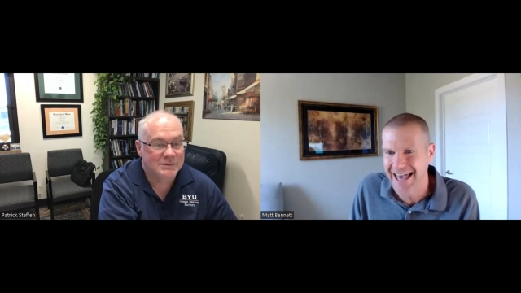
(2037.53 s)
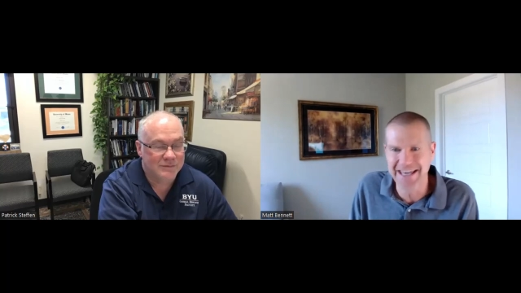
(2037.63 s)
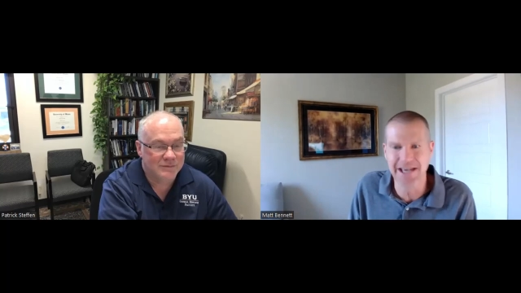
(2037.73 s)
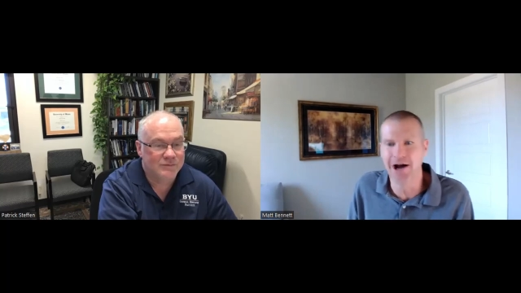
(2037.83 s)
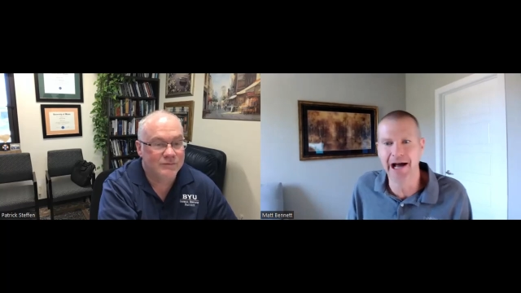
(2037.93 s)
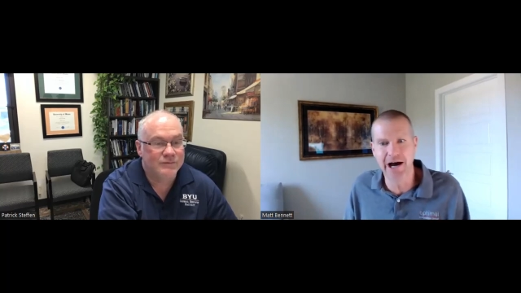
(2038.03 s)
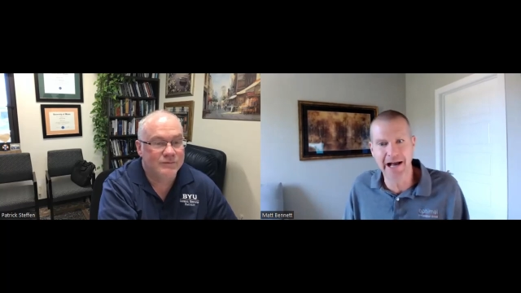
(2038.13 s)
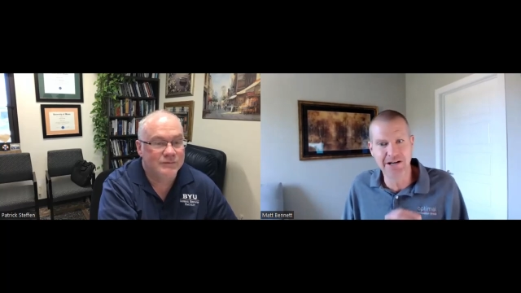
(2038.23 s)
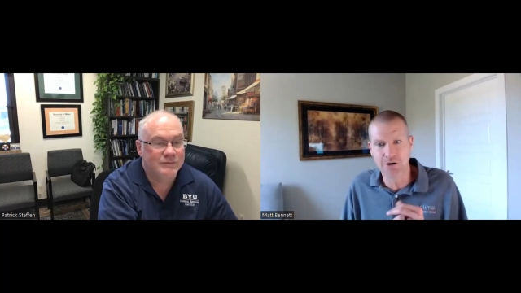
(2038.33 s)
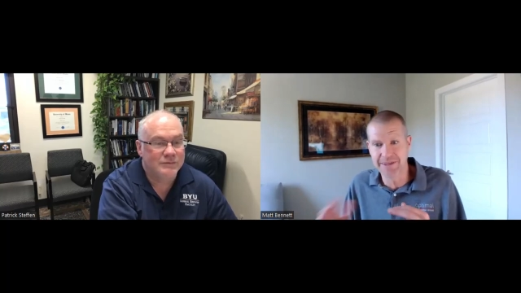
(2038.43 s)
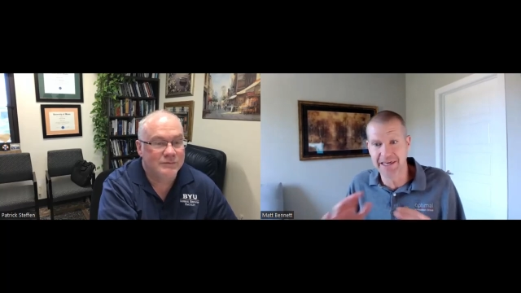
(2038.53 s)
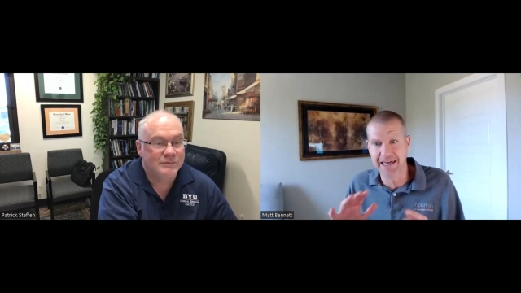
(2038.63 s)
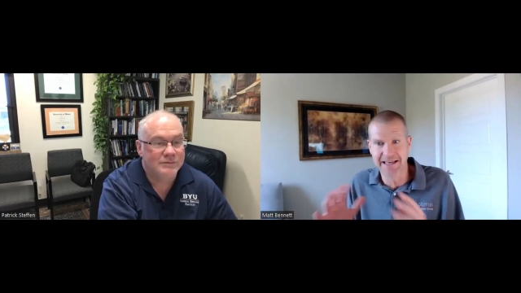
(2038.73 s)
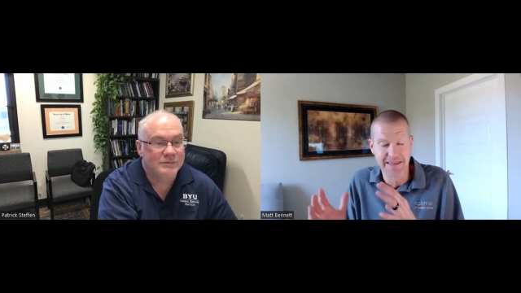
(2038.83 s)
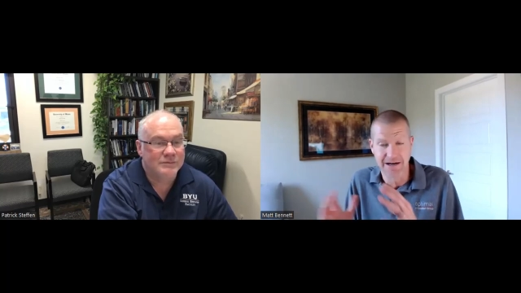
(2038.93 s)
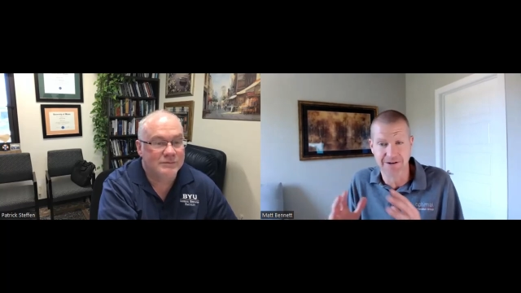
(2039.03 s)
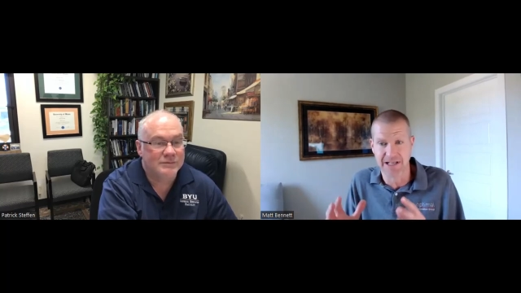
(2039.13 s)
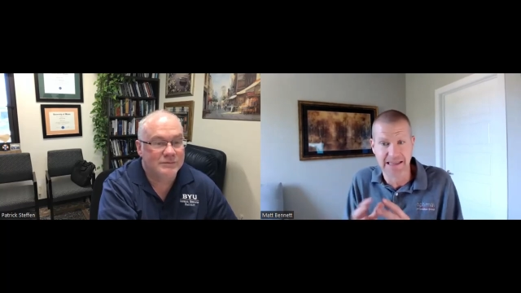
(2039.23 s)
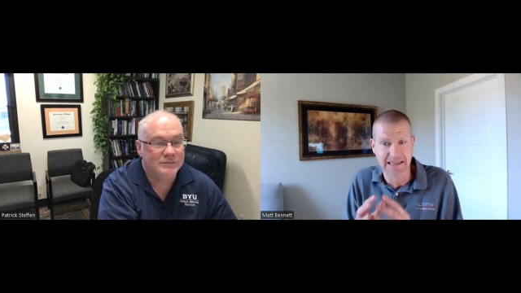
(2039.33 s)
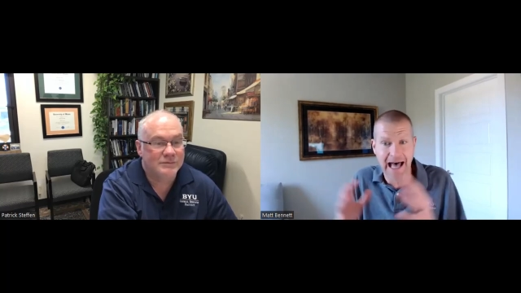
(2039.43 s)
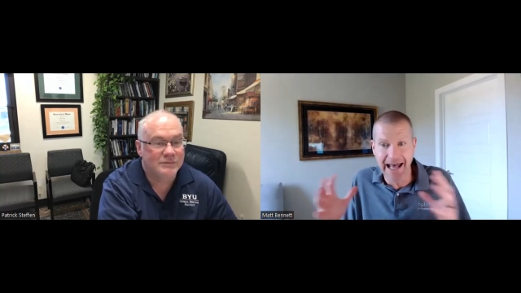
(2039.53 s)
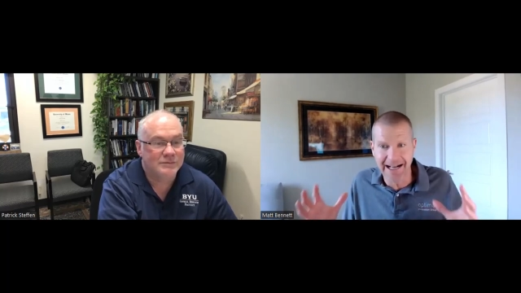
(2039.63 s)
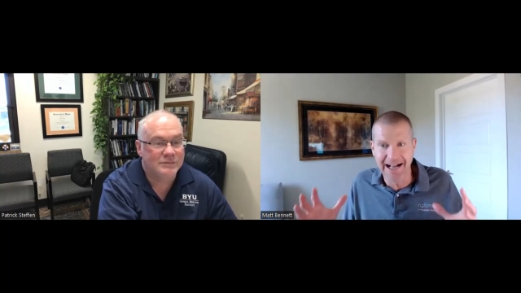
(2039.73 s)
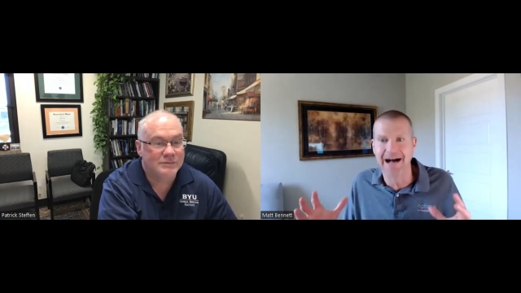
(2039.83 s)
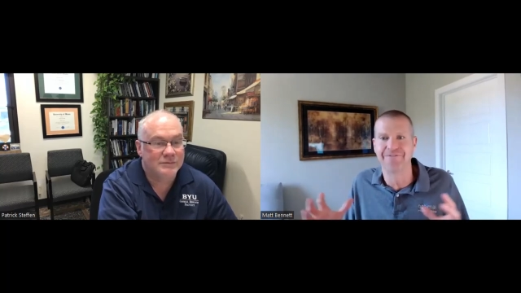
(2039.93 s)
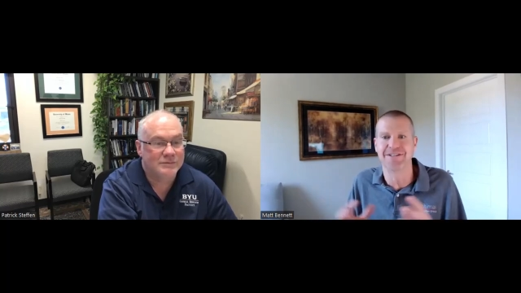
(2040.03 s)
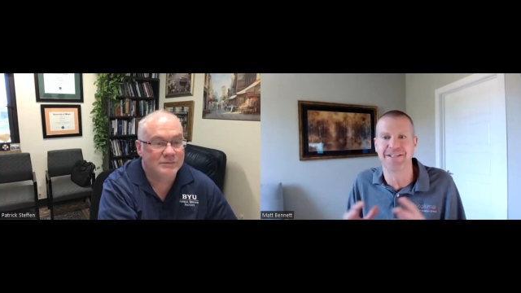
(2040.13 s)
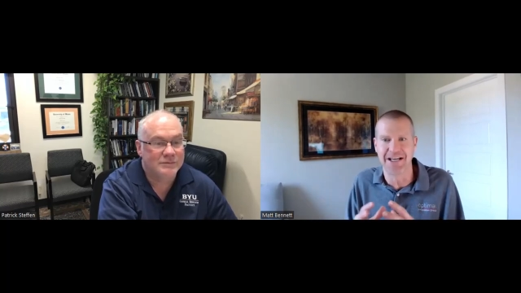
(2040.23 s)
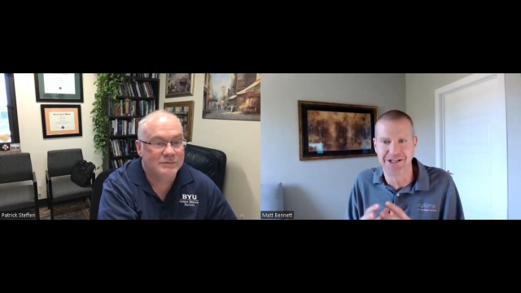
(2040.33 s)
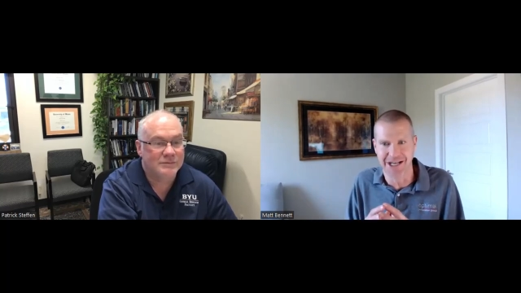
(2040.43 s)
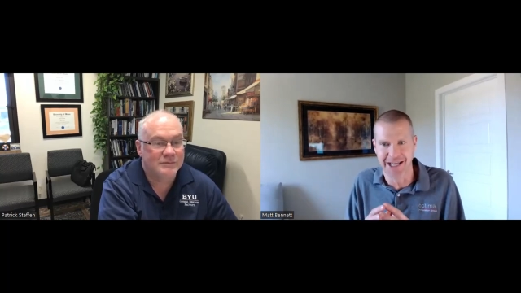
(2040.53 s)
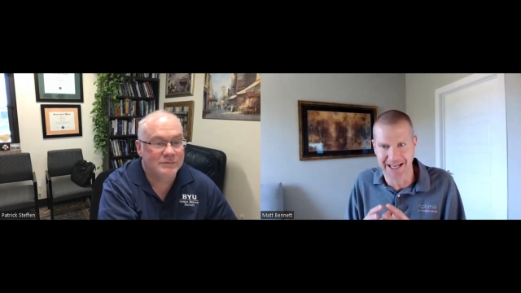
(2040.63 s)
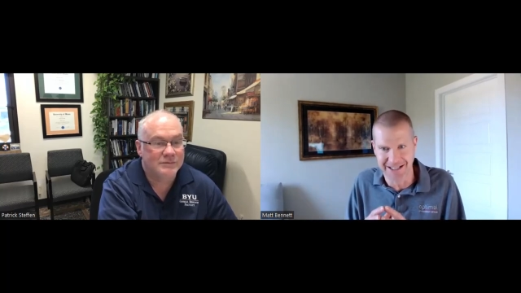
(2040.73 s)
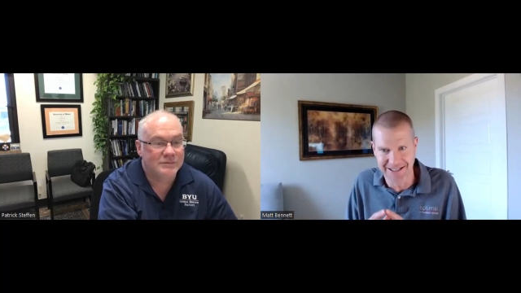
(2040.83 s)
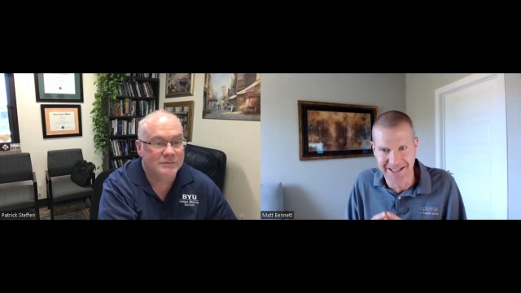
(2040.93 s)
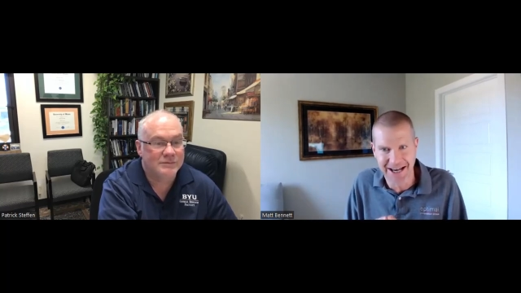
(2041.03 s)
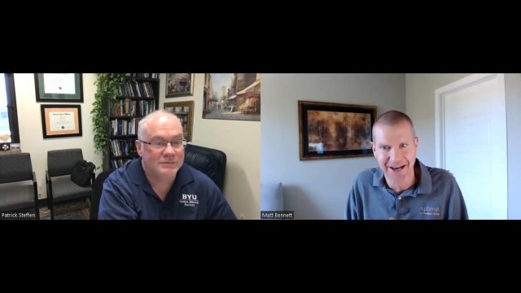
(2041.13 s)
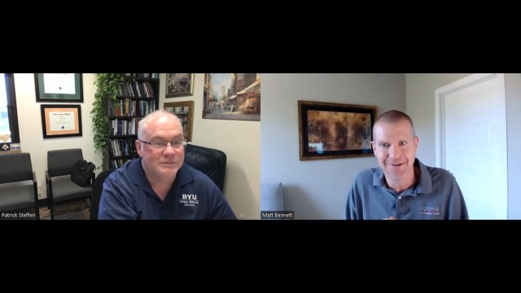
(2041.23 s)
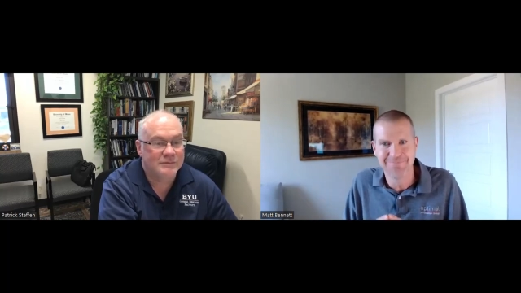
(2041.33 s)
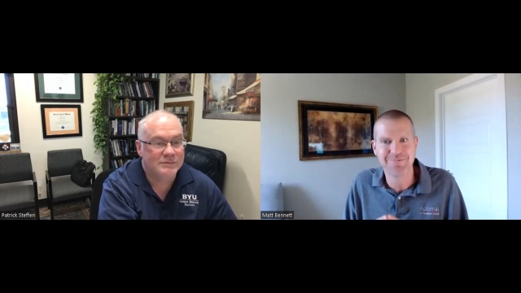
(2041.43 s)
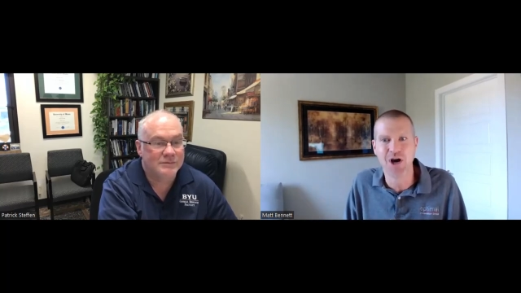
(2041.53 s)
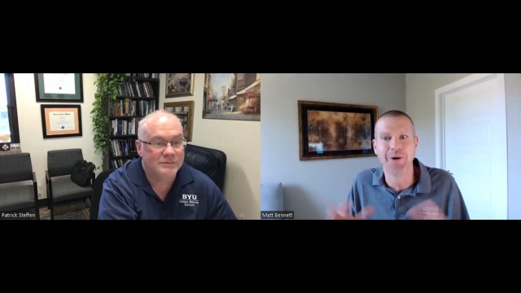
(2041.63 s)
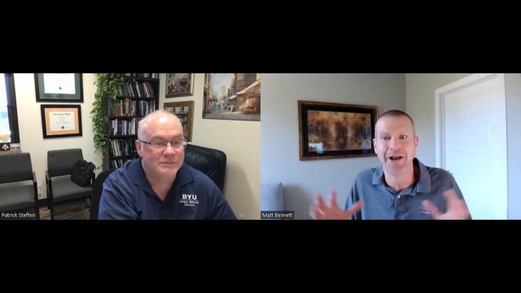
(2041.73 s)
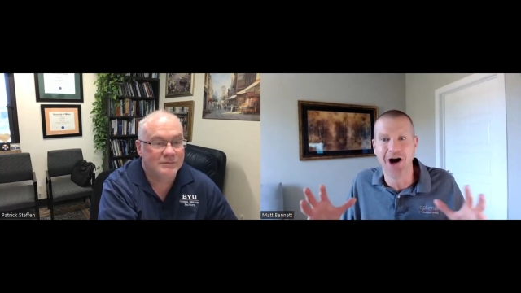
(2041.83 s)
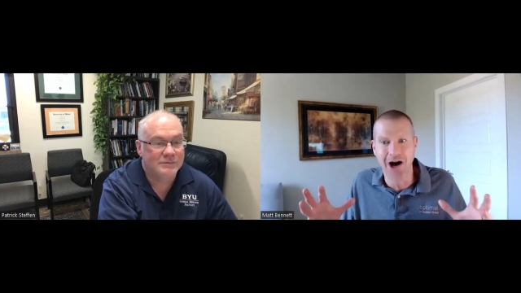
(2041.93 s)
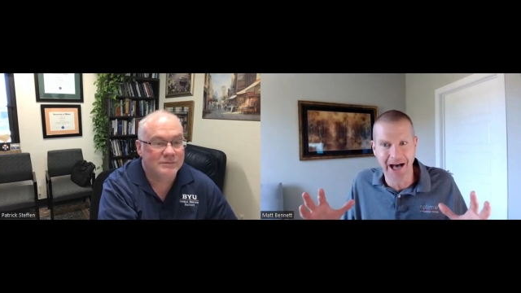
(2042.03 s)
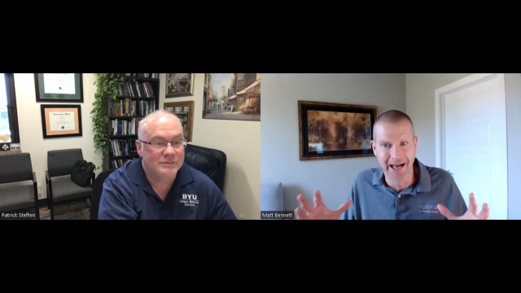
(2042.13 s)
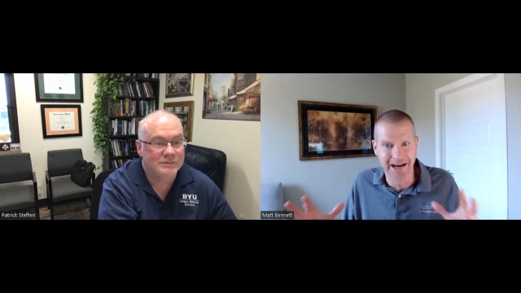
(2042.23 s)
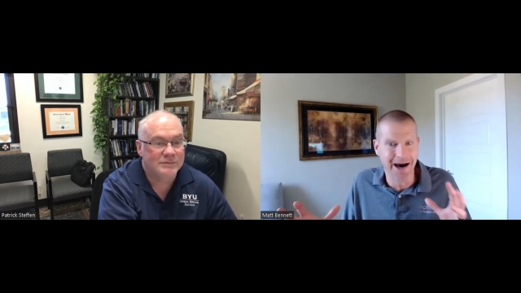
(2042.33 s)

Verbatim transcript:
Speaker 1: you know I, I don't think there's a lot of conversations going on